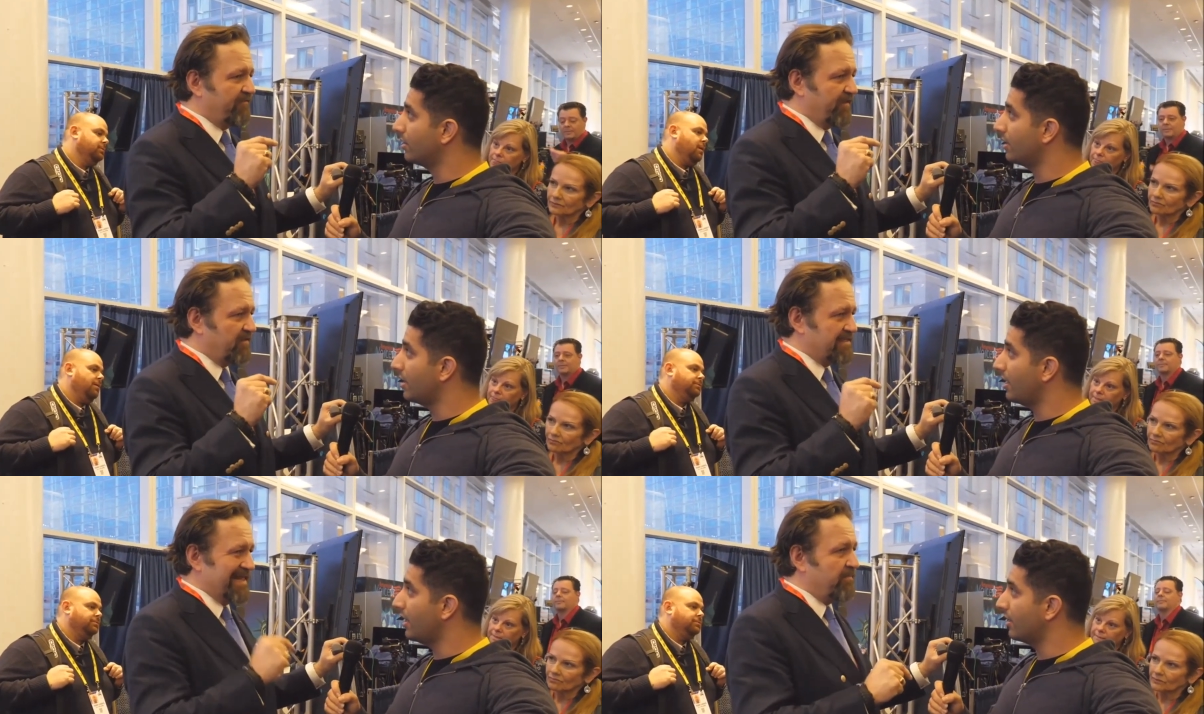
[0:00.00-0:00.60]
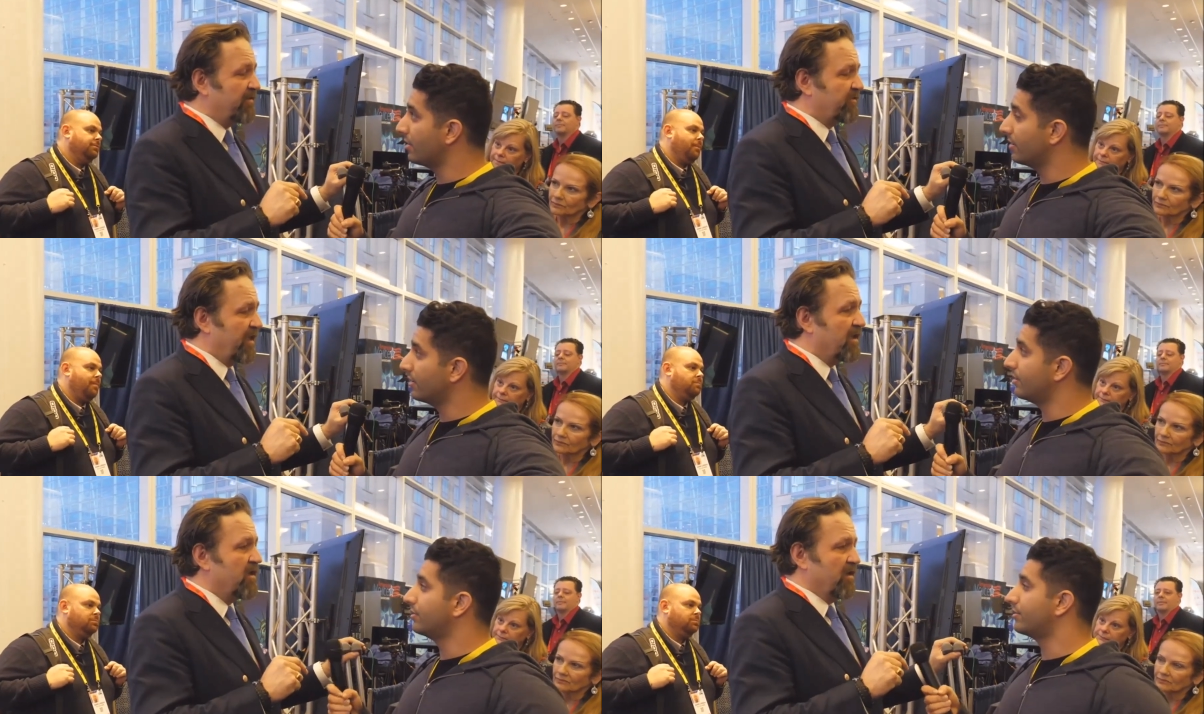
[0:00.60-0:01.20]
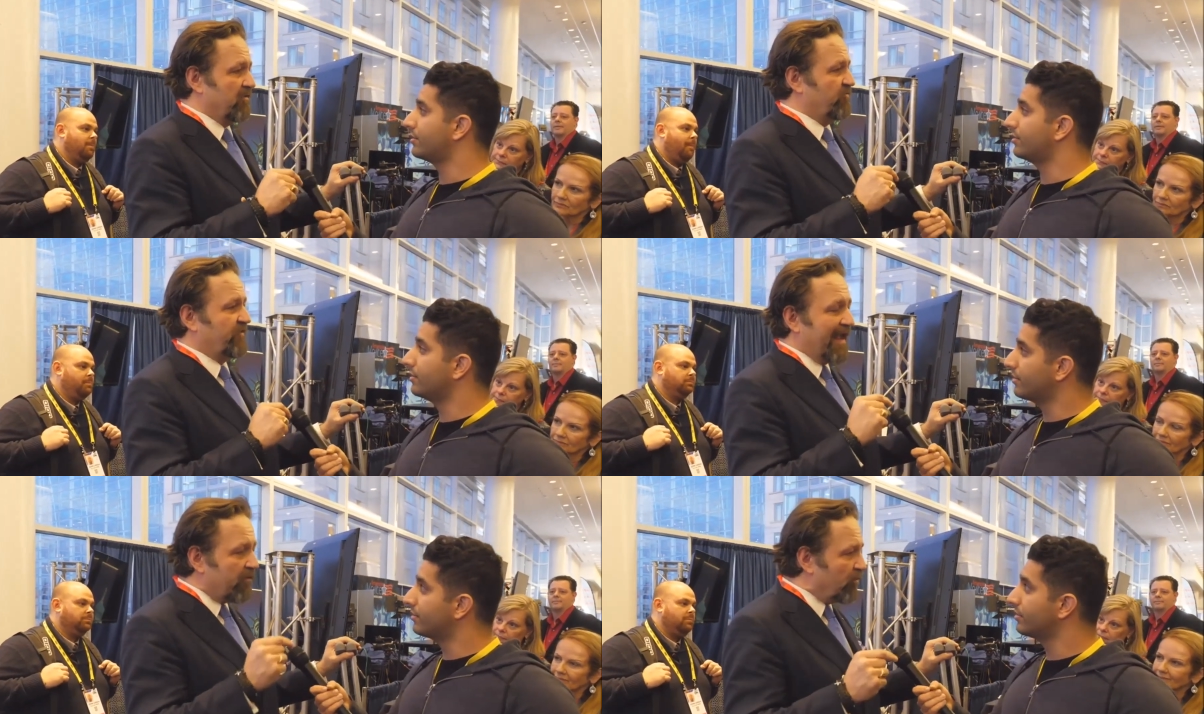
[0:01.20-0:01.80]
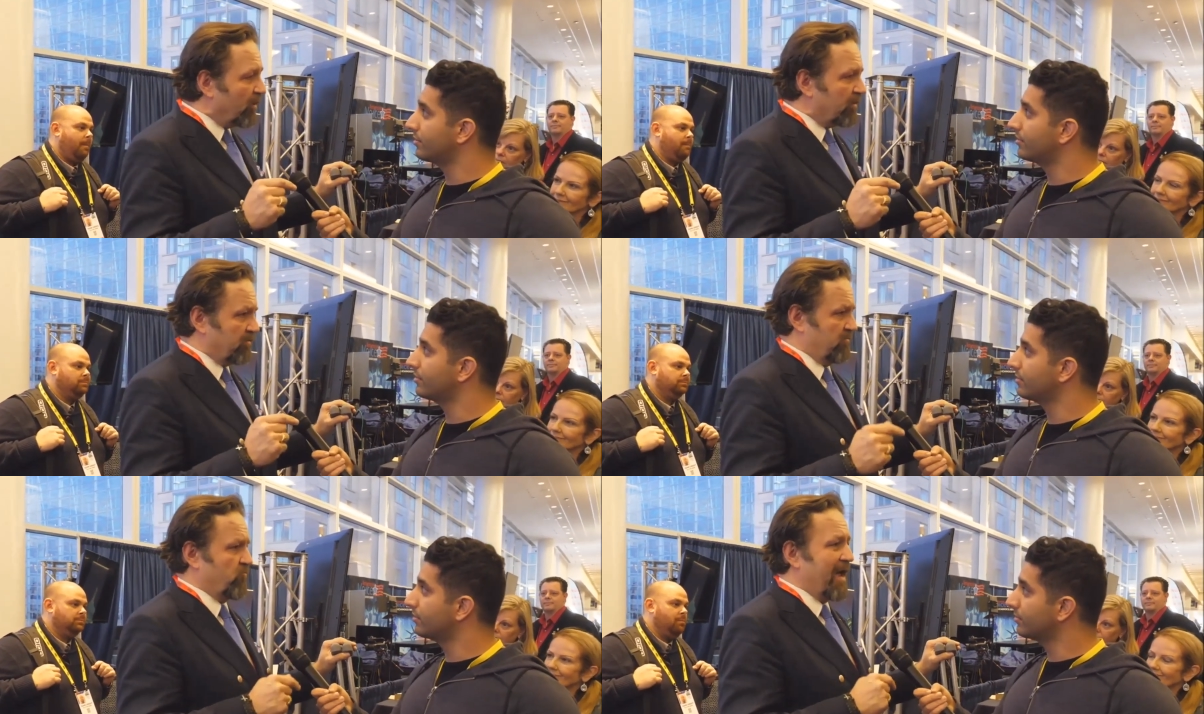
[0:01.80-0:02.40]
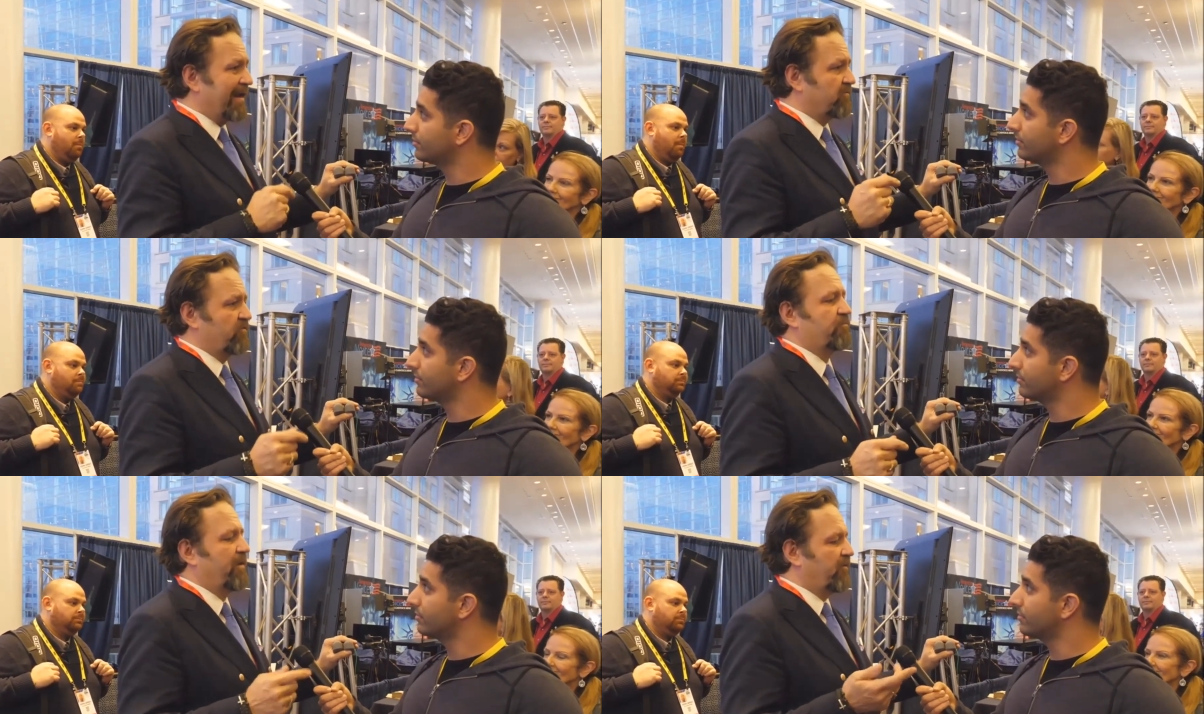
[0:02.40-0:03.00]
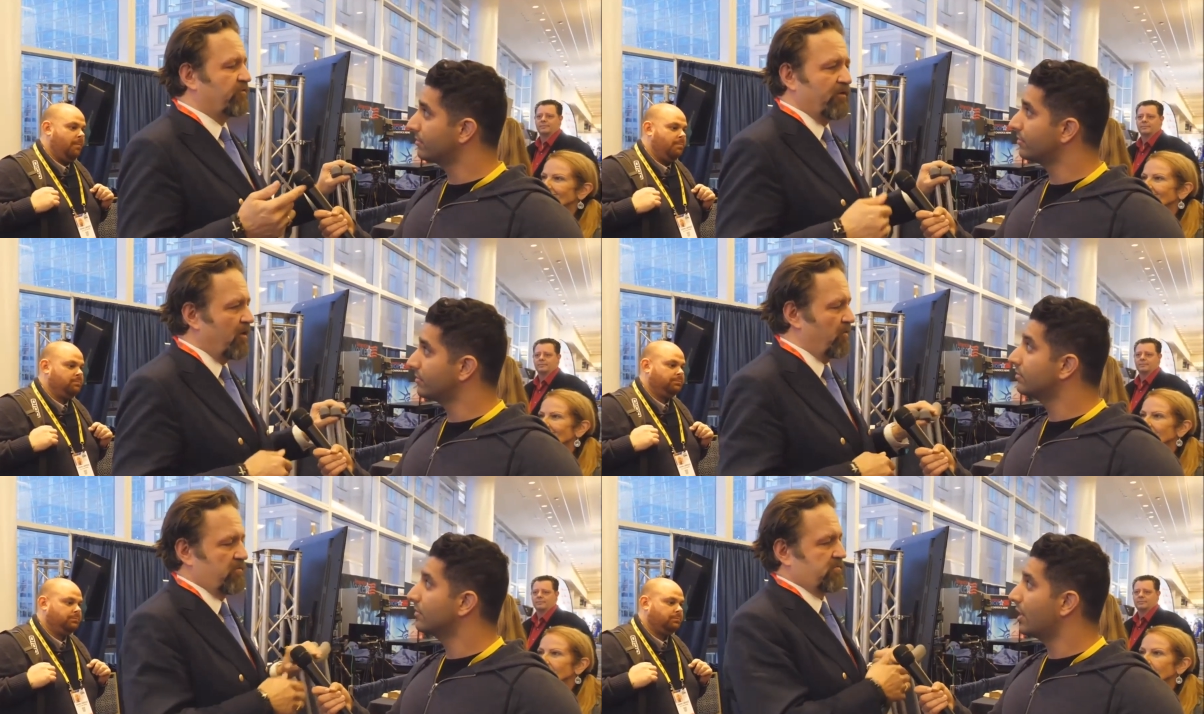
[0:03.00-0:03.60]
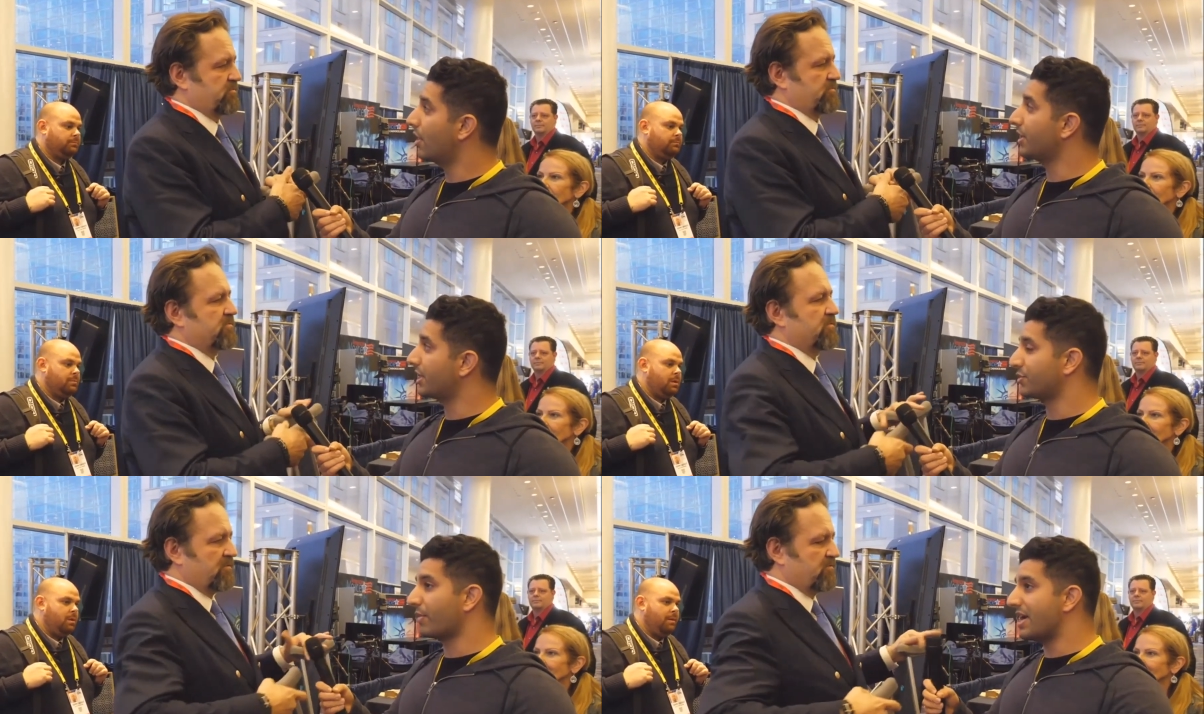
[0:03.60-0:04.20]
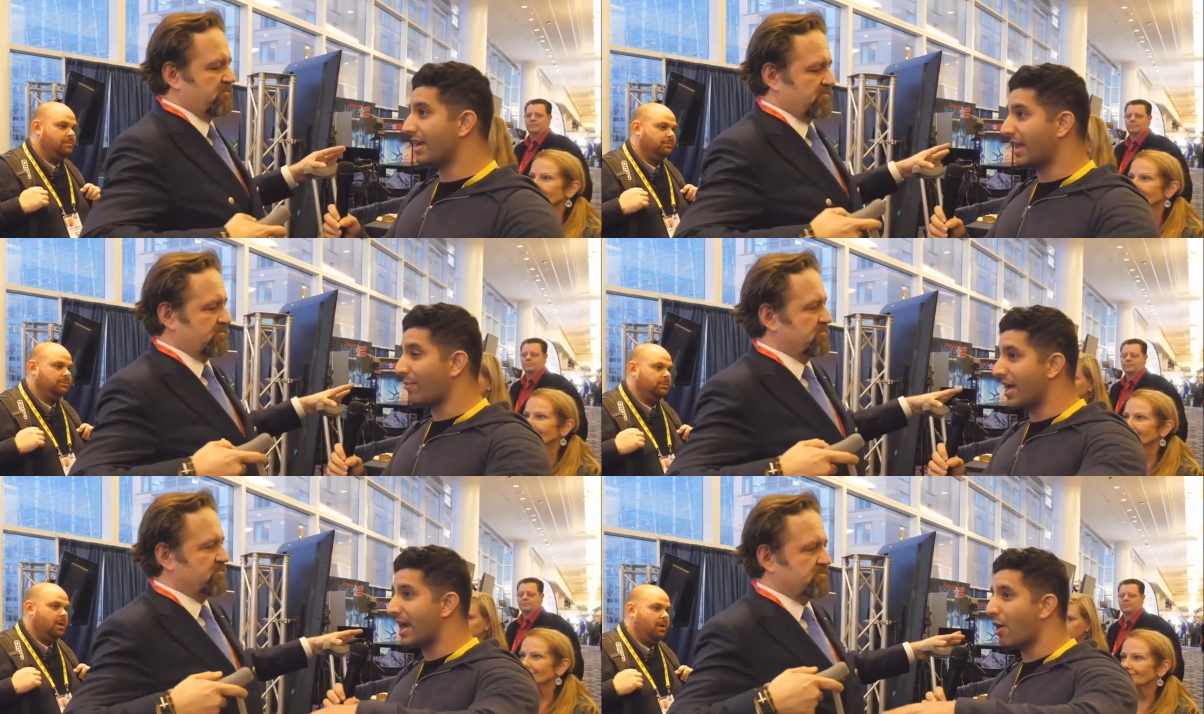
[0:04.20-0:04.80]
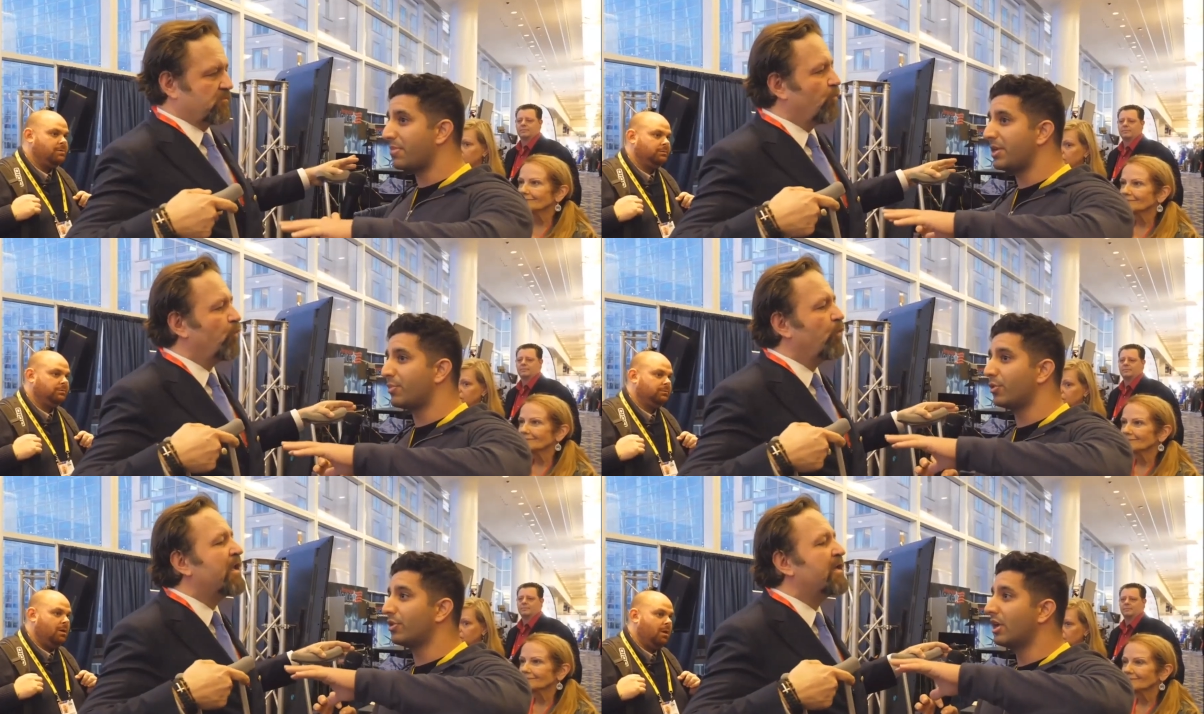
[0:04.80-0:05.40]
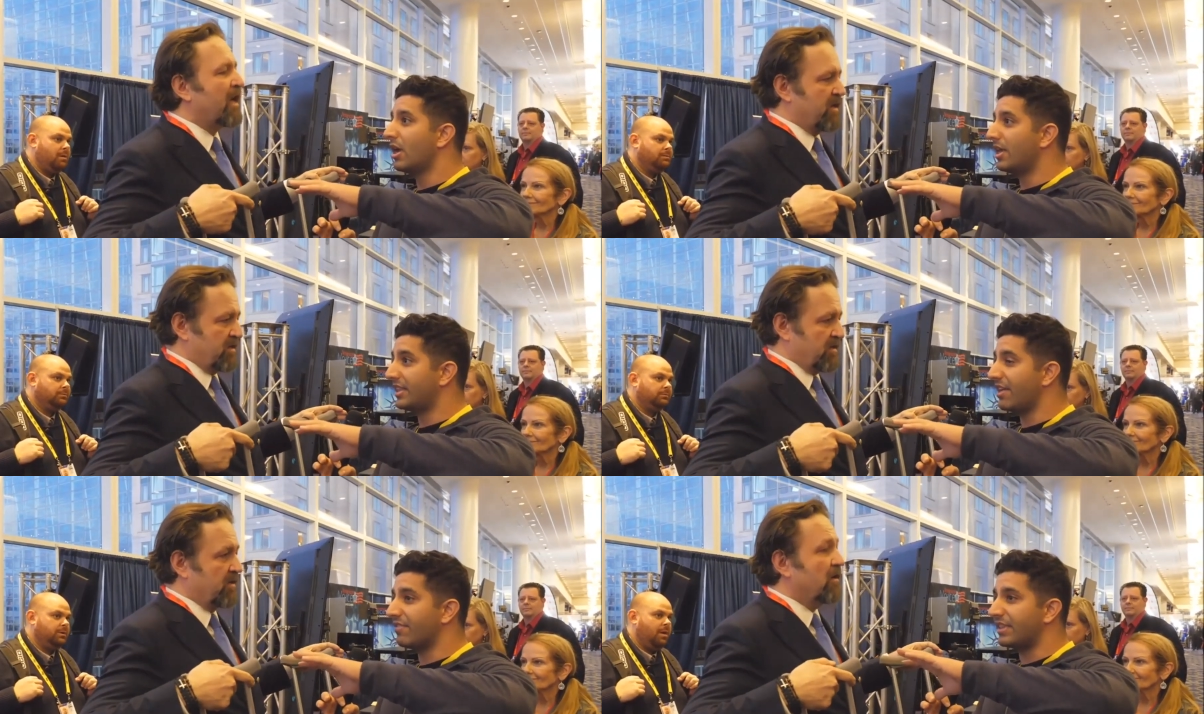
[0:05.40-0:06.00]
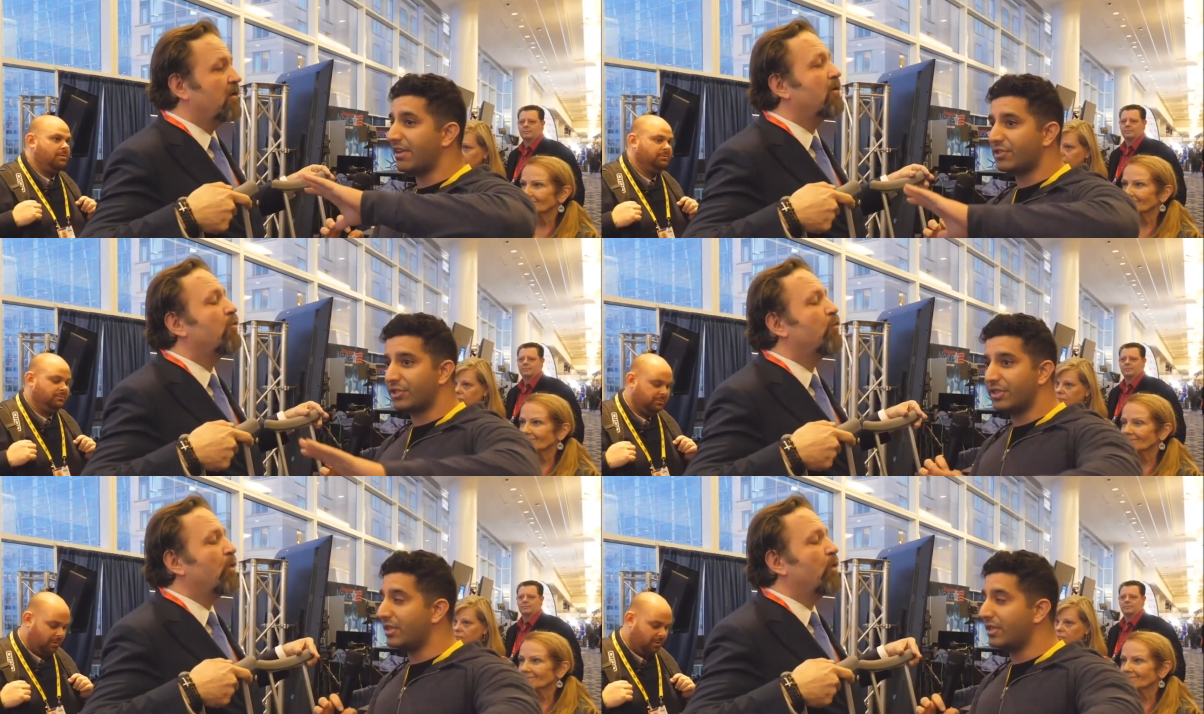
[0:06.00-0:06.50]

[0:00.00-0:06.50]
Speaker 1: if it is limiting general right to speech, no.
Speaker 2: Okay, because right right now people they've they've